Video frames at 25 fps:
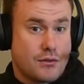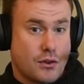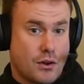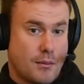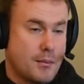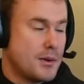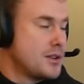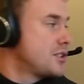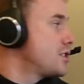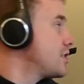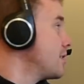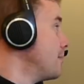
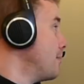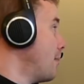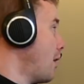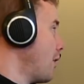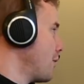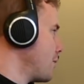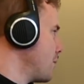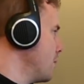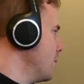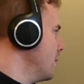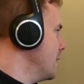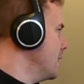from
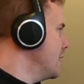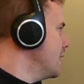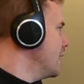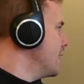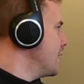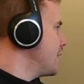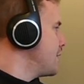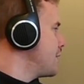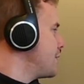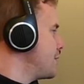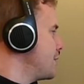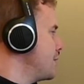tomorrow
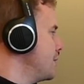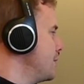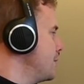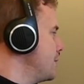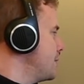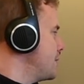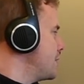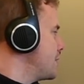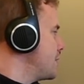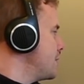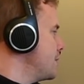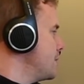
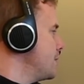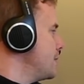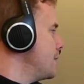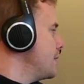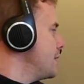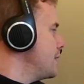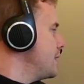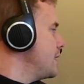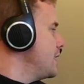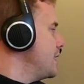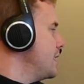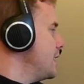through to
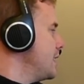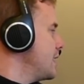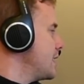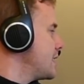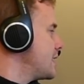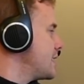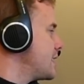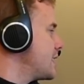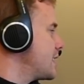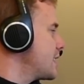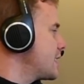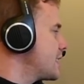the
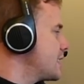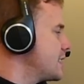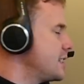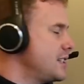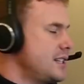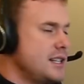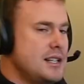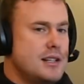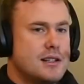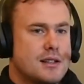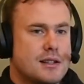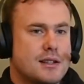
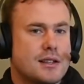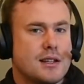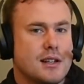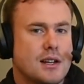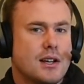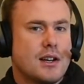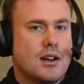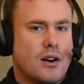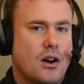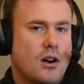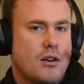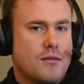16th
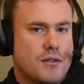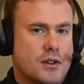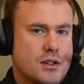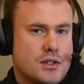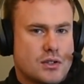of